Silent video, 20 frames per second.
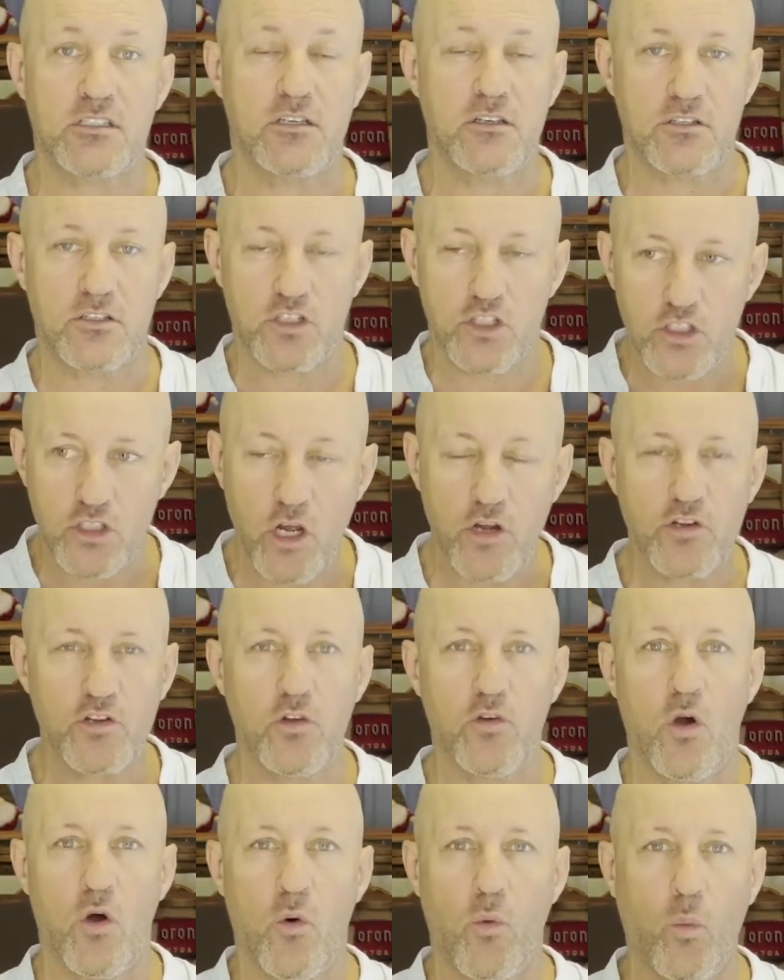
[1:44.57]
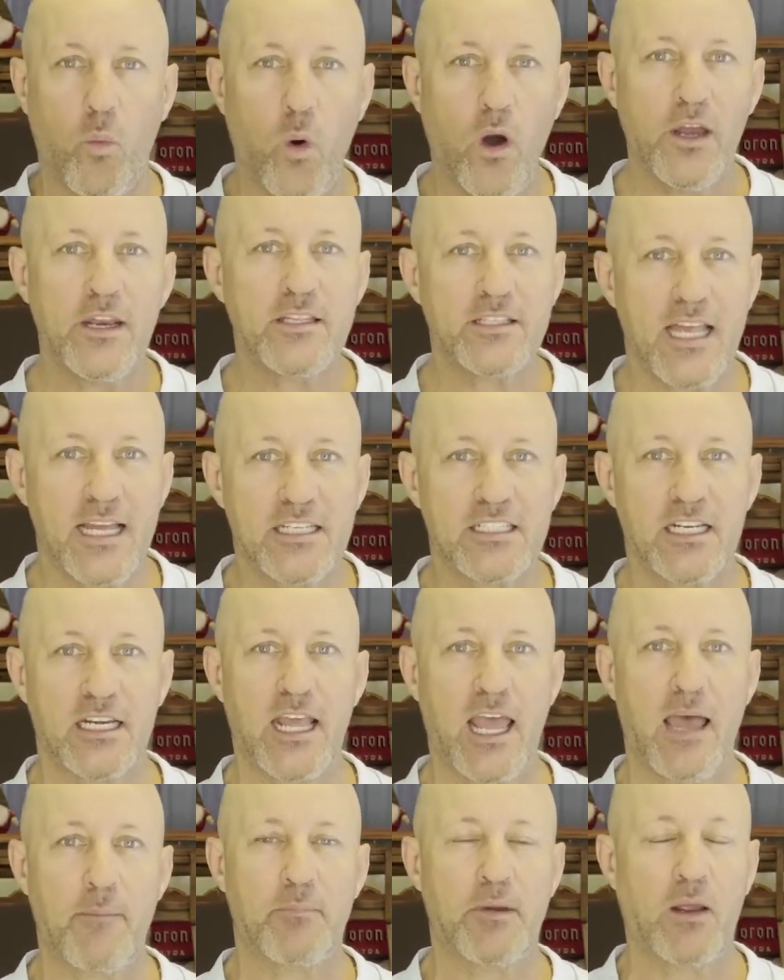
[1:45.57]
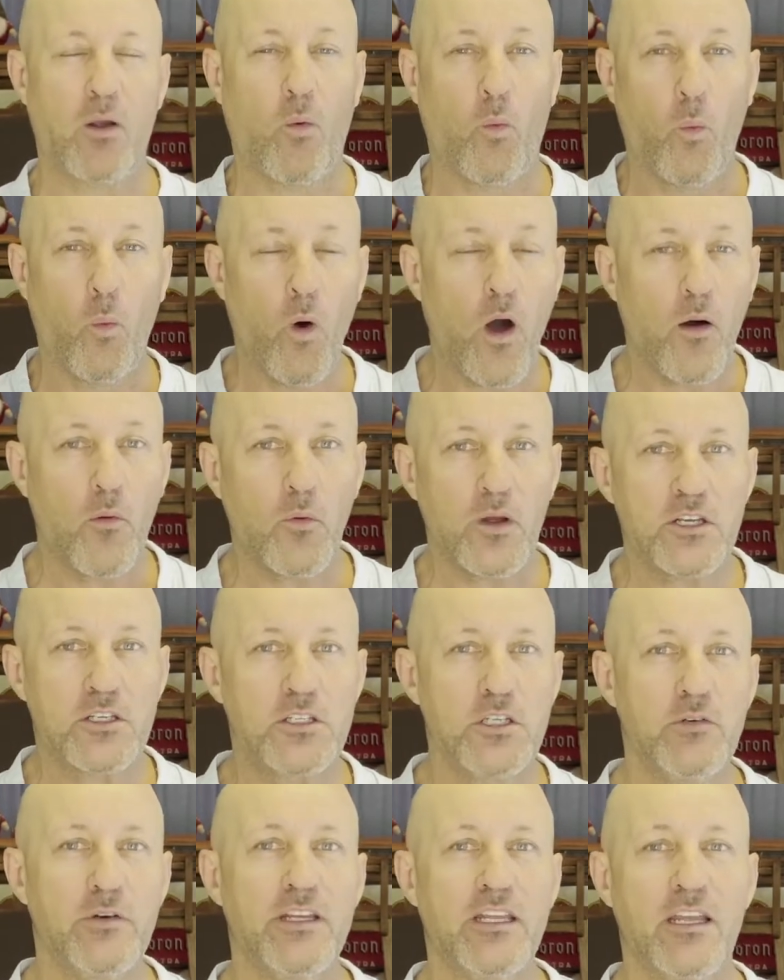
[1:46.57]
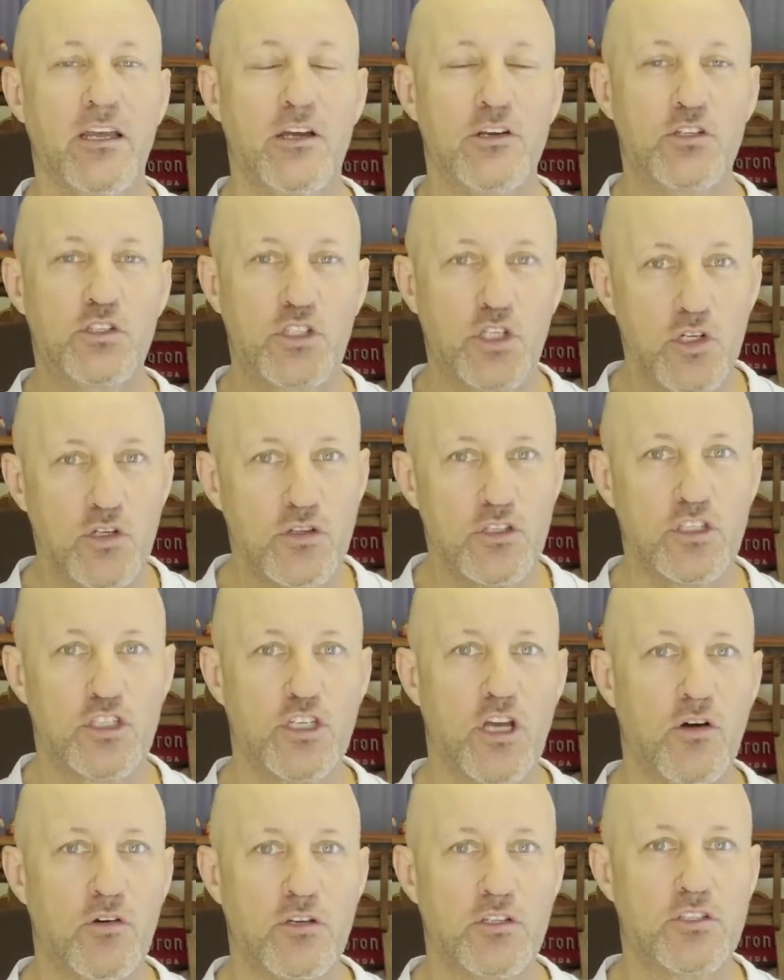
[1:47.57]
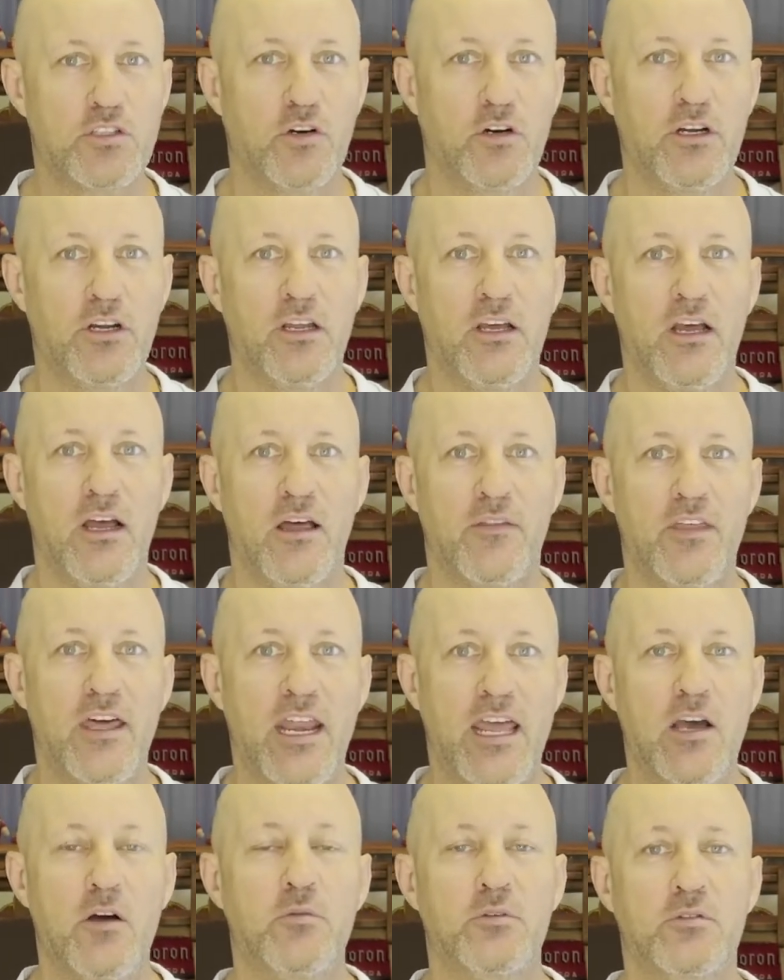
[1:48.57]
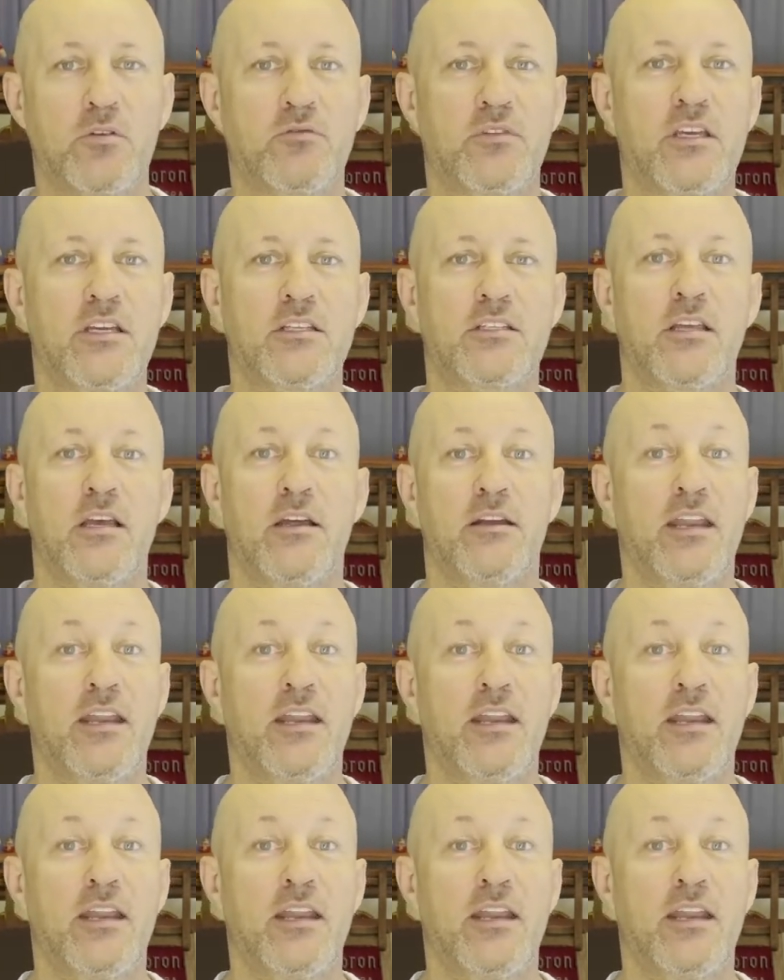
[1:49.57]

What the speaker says: show you what is actually happening, what we're doing to the shoulder joint that helps with these.